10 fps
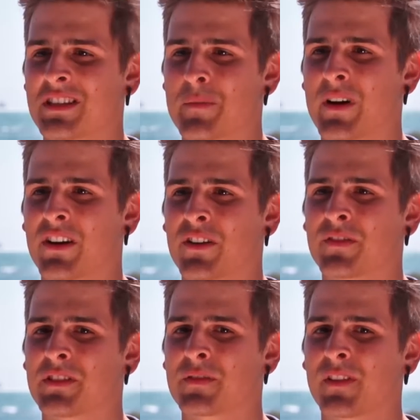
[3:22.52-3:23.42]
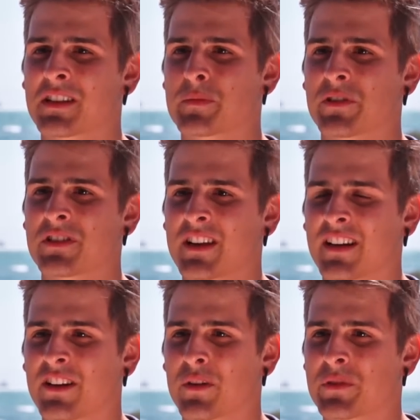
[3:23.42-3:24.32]
C M I offers flexible
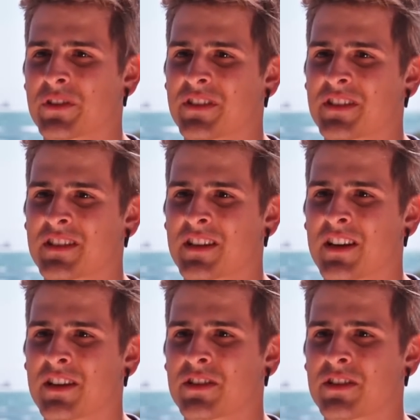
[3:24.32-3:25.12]
study options,